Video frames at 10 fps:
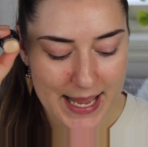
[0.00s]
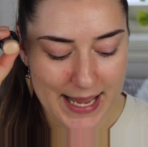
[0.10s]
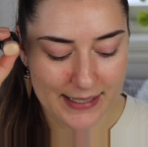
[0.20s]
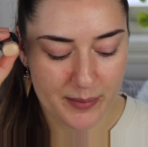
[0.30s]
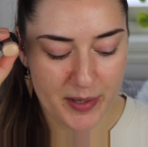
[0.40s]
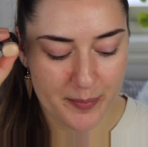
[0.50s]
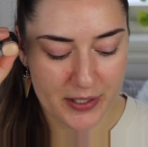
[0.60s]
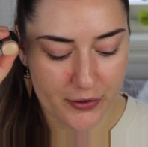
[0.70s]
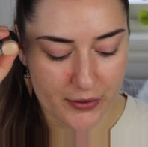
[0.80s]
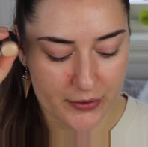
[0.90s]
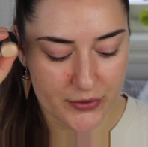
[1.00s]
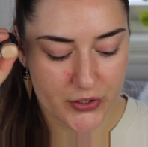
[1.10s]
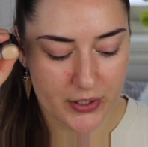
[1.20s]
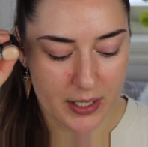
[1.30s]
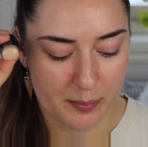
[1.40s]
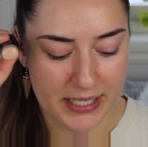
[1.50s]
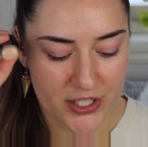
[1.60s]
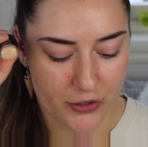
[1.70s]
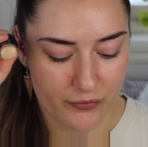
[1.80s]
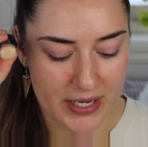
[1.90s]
And the BareMinerals Complexion